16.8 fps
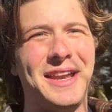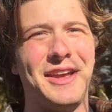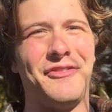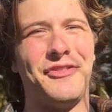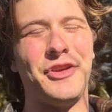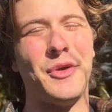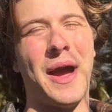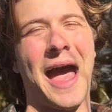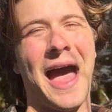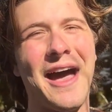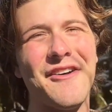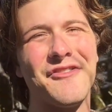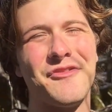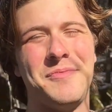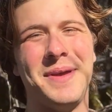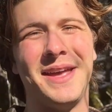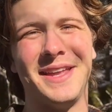If you
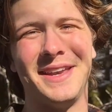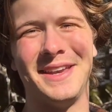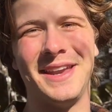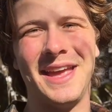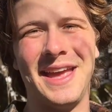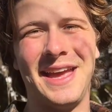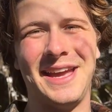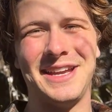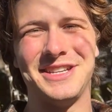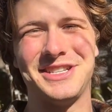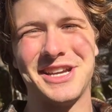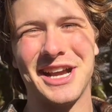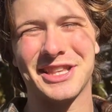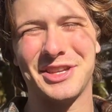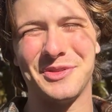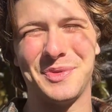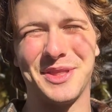have been
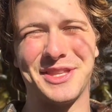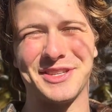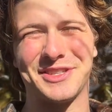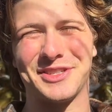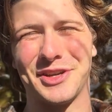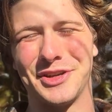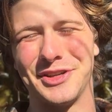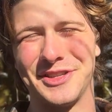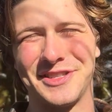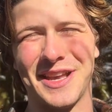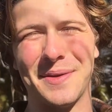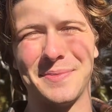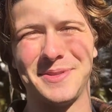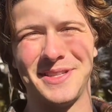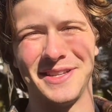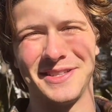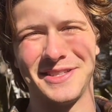injected with a certain
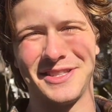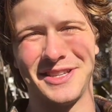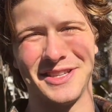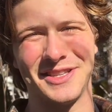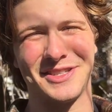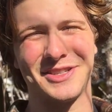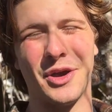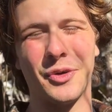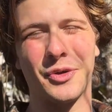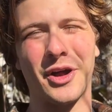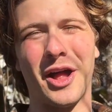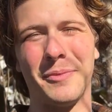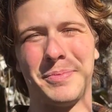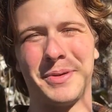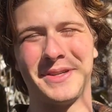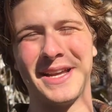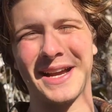substance to so-called
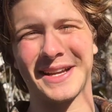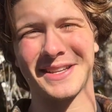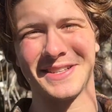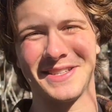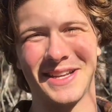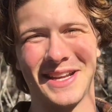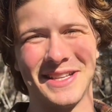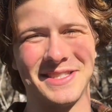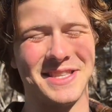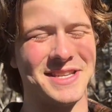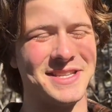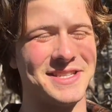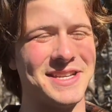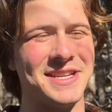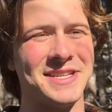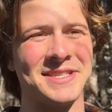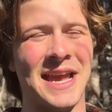protect us against the
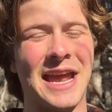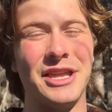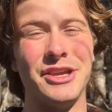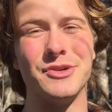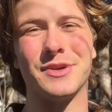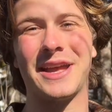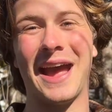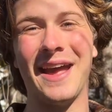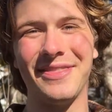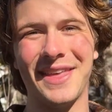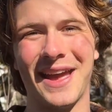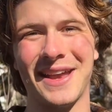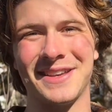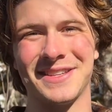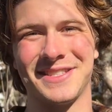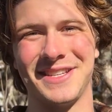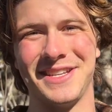disease, and you get
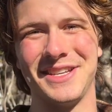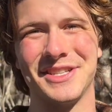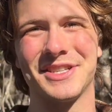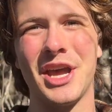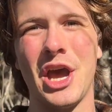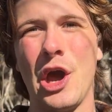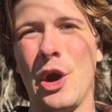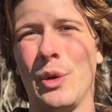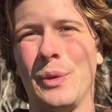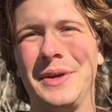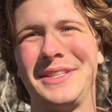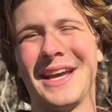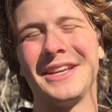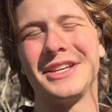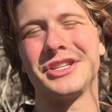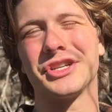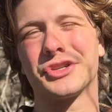that disease, we
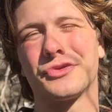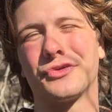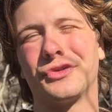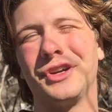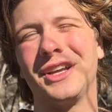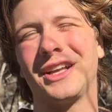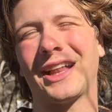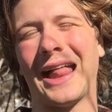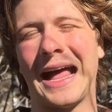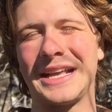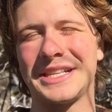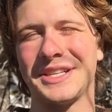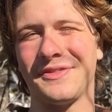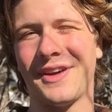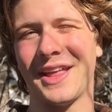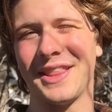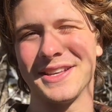tend to just
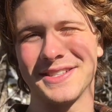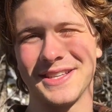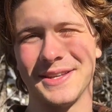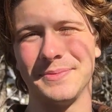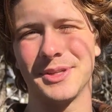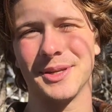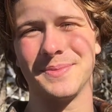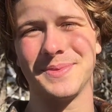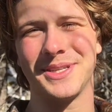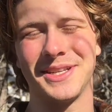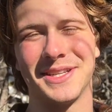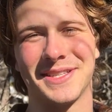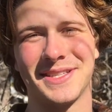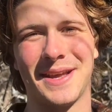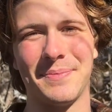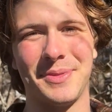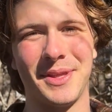reclassify the symptoms into
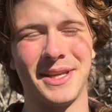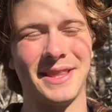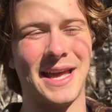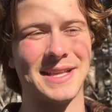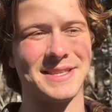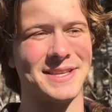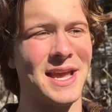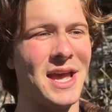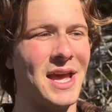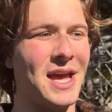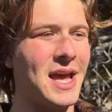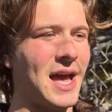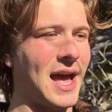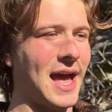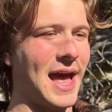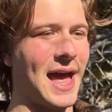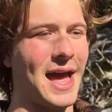something that's
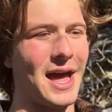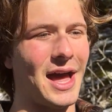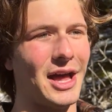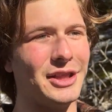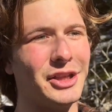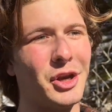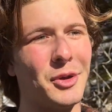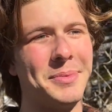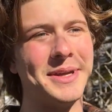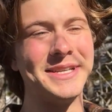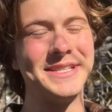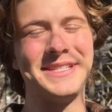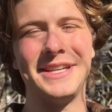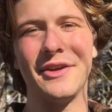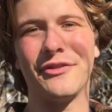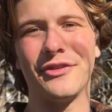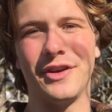a little bit
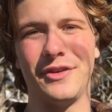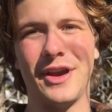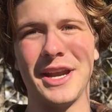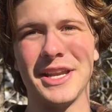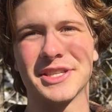different, right?